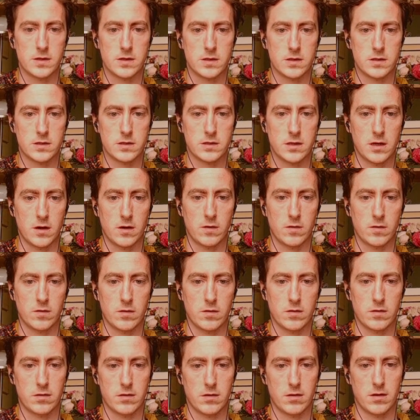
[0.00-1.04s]
So
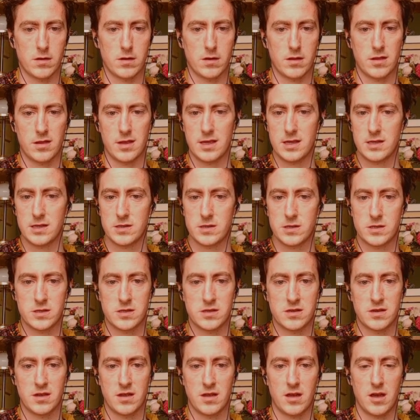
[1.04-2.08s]

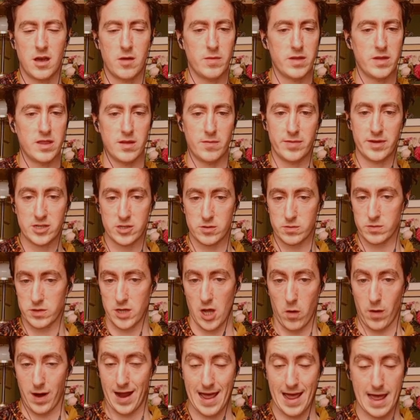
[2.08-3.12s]
this, I mean, the bishop's
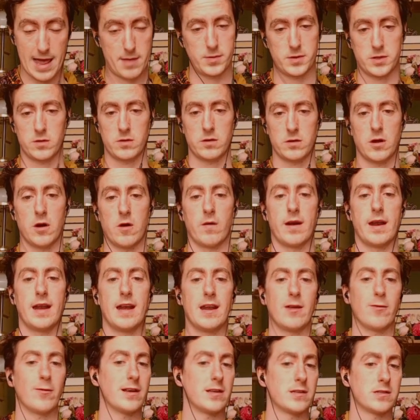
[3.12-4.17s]
going absolutely nowhere
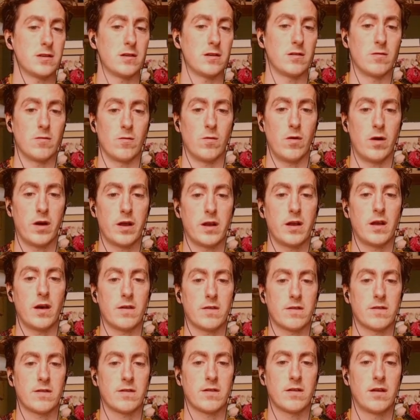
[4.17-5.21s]
anyway. So why
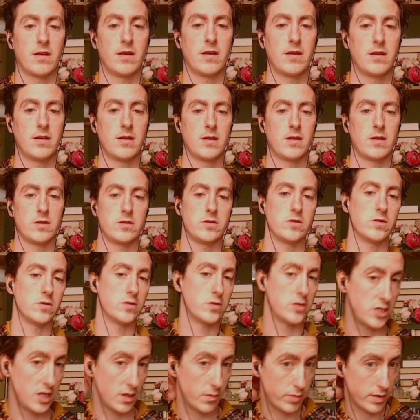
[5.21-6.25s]
not just
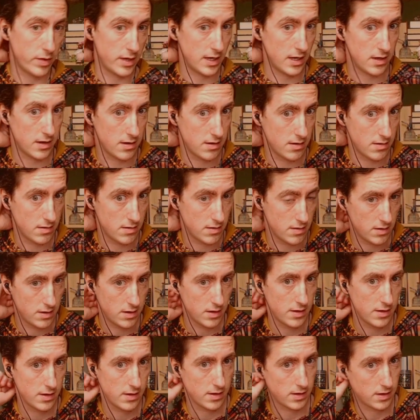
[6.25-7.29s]
chip in
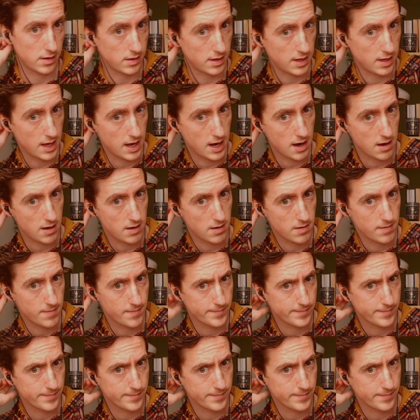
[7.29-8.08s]
there?